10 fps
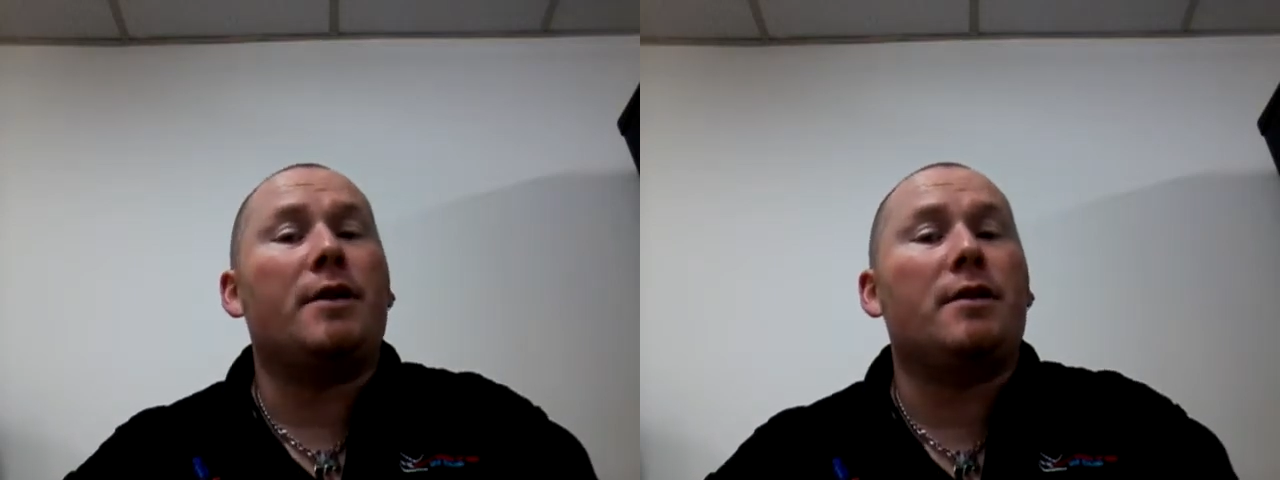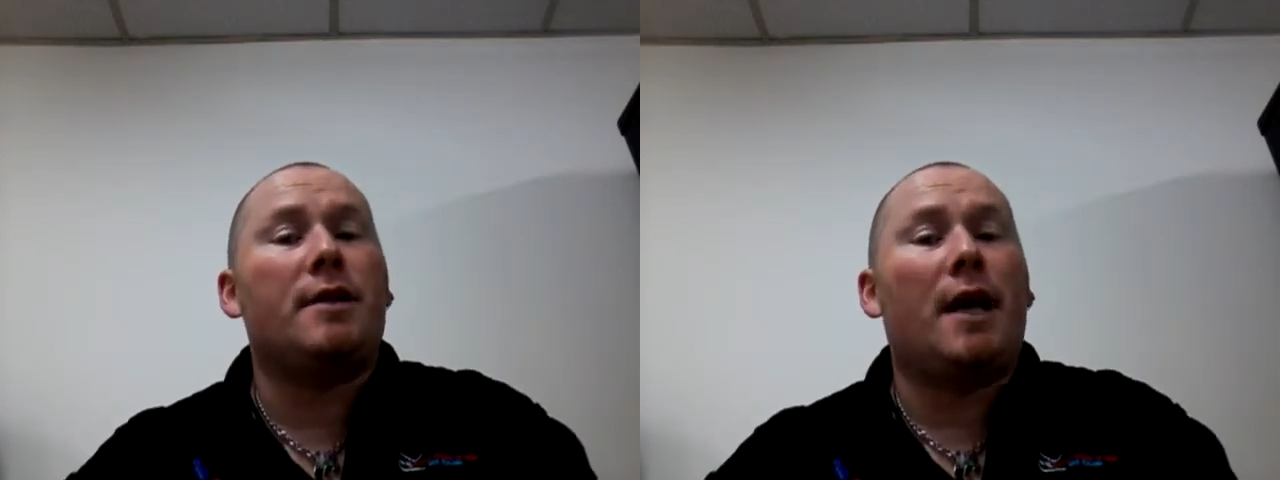
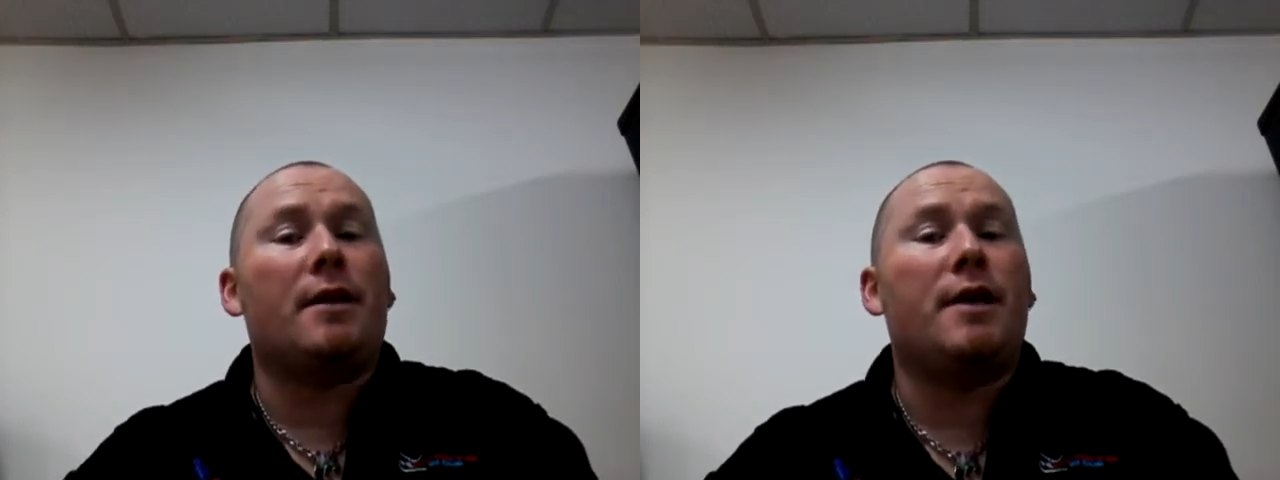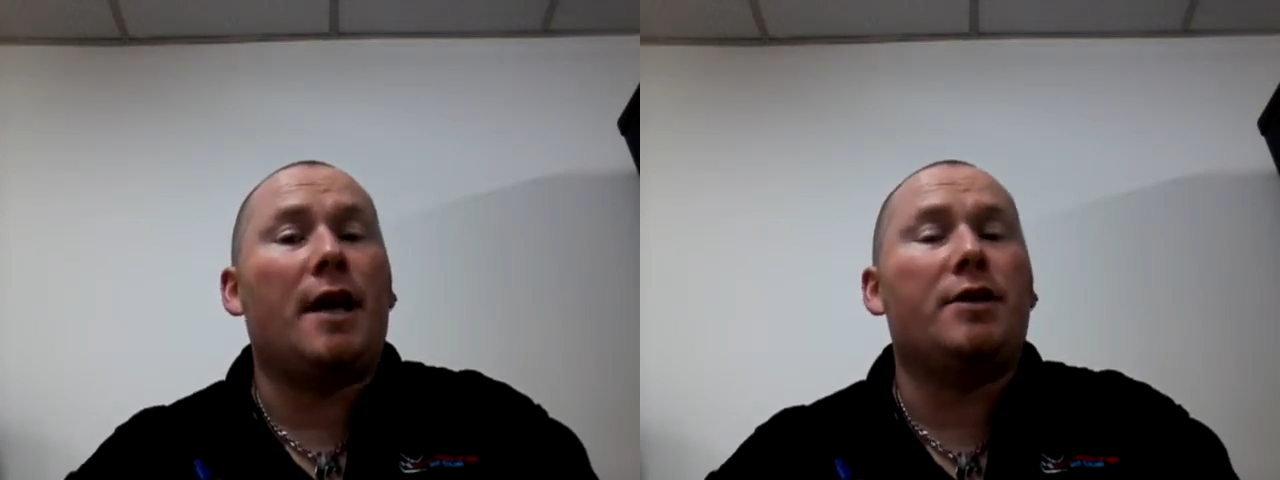to
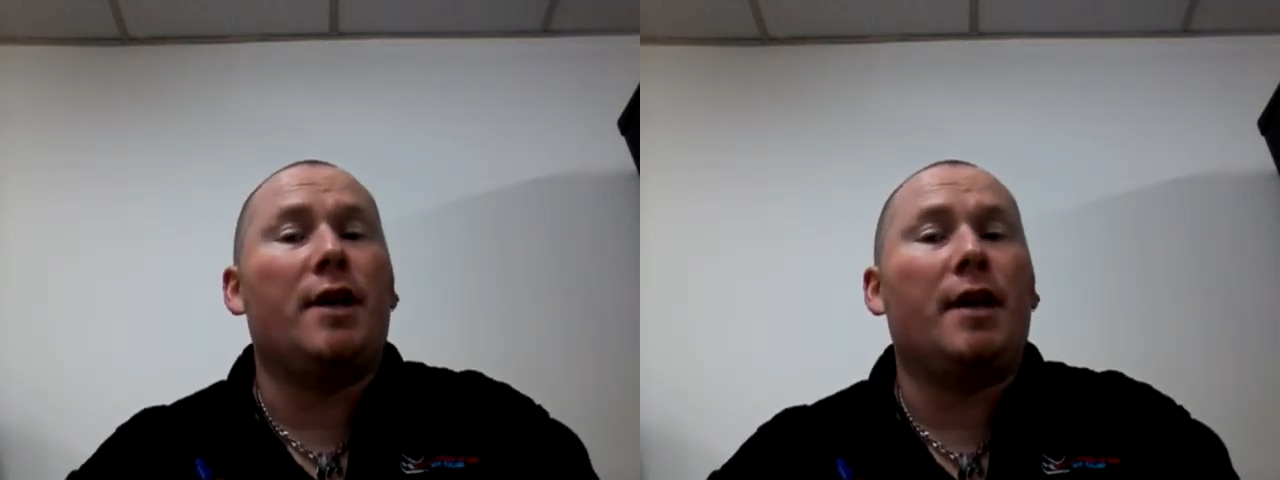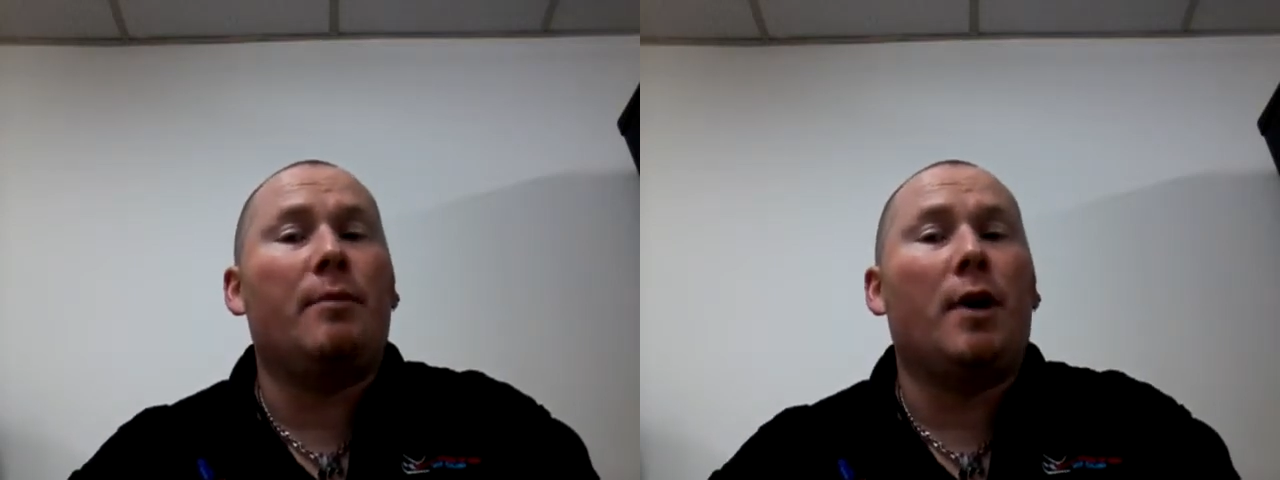start sound
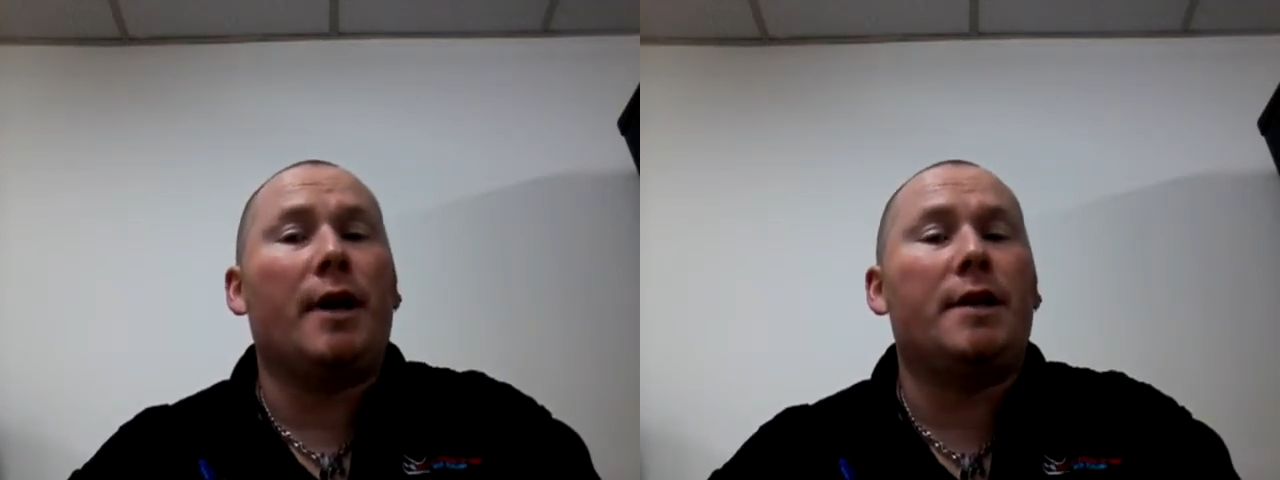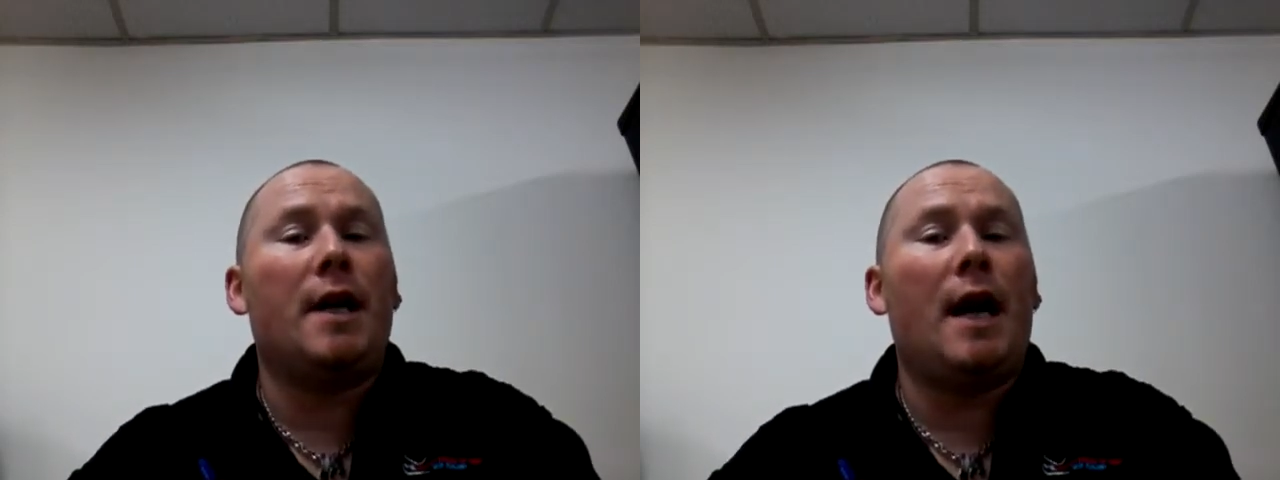checking my
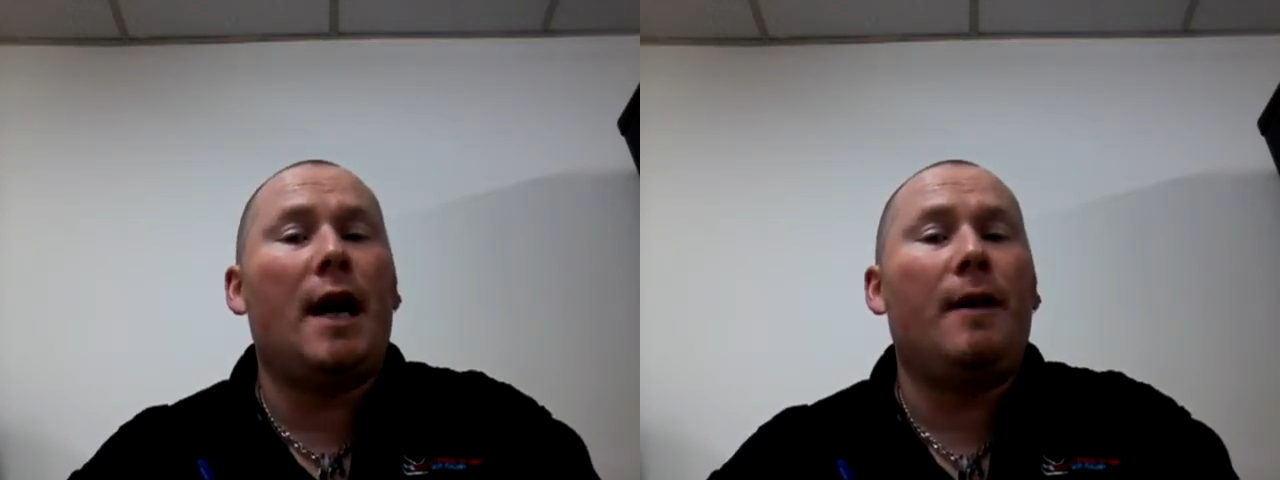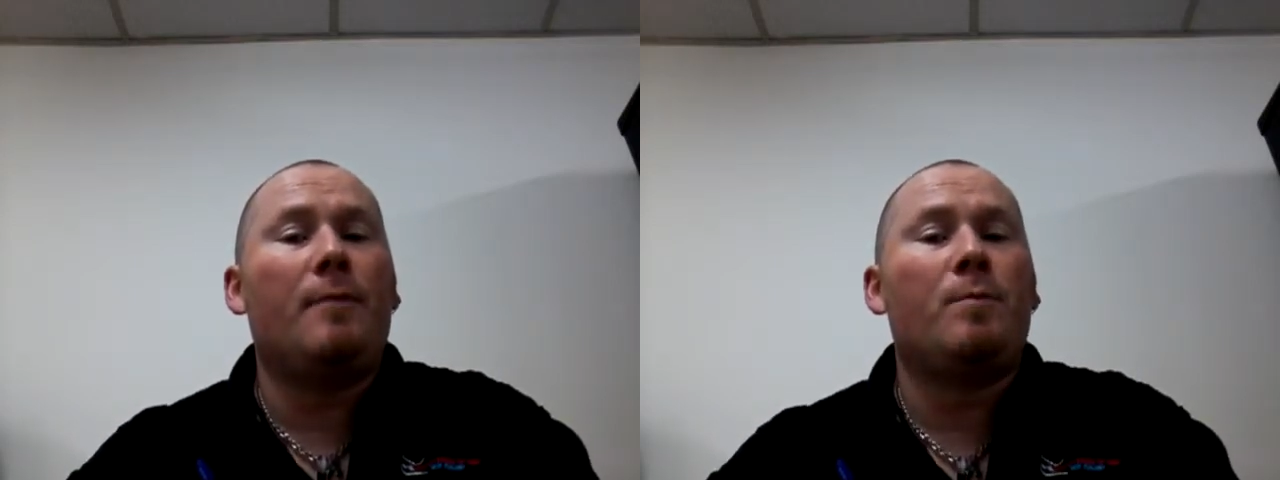
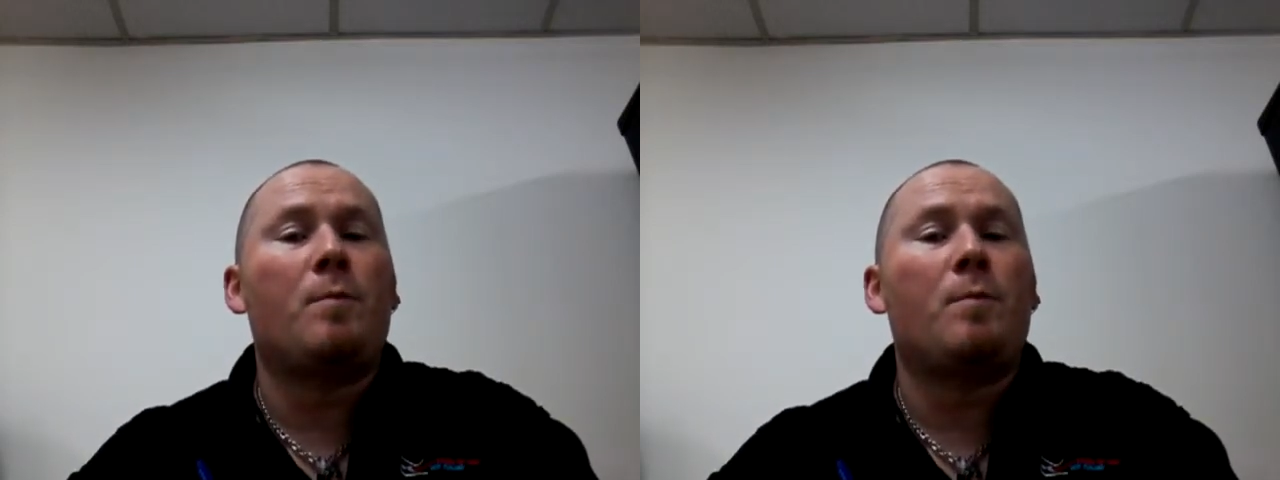guitar,